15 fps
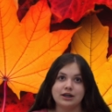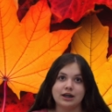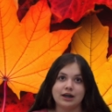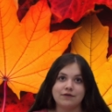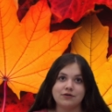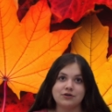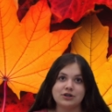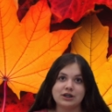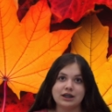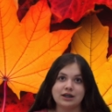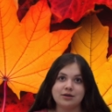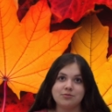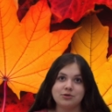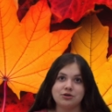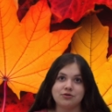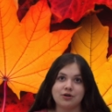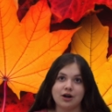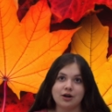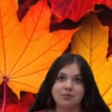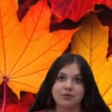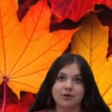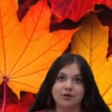If you see him, do
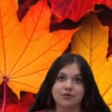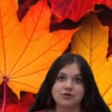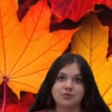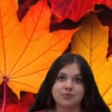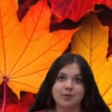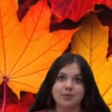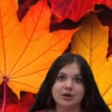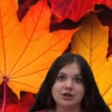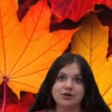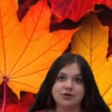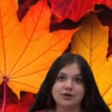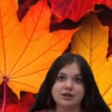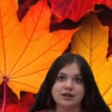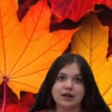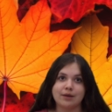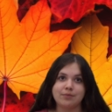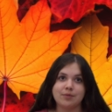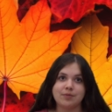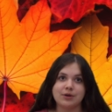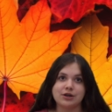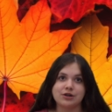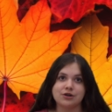not approach, but make sure to snap
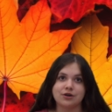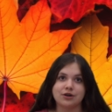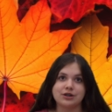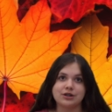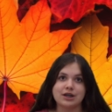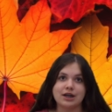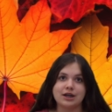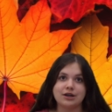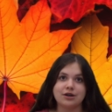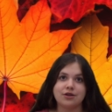a picture and send it